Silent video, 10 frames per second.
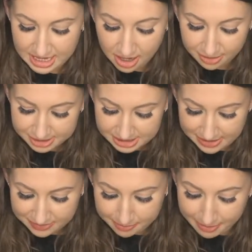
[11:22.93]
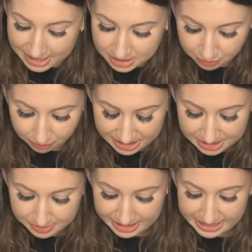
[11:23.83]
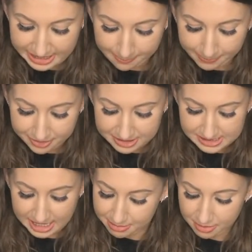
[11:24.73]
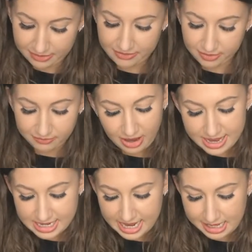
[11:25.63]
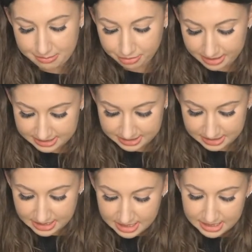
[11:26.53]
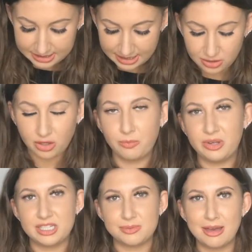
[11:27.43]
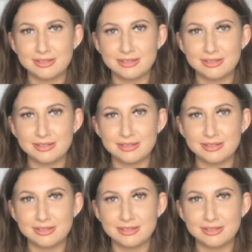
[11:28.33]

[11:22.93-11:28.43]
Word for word: Oh, you just have to match three to win and you get a bonus game of if you find a present, then you can win as well.